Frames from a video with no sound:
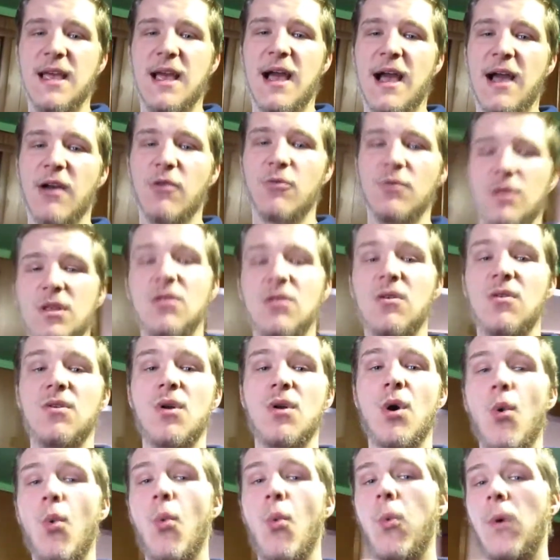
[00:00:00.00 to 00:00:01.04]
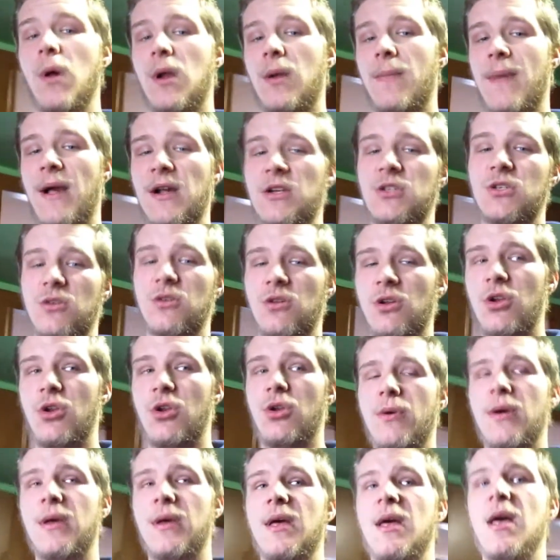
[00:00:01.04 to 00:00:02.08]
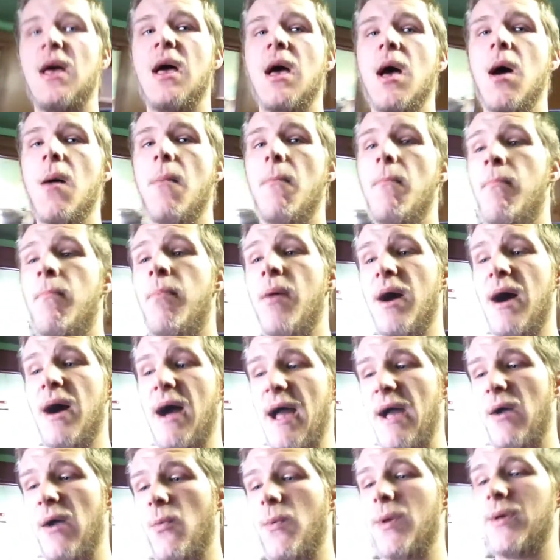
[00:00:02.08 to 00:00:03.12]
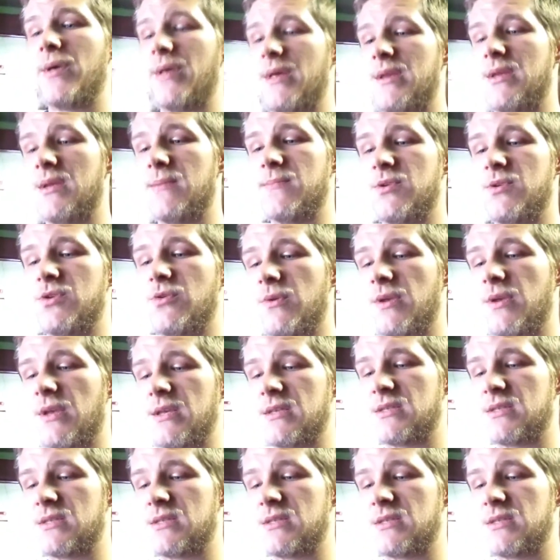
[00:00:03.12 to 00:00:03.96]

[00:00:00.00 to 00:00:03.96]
I really don't know when I'm actually to do it, but I will end up doing it.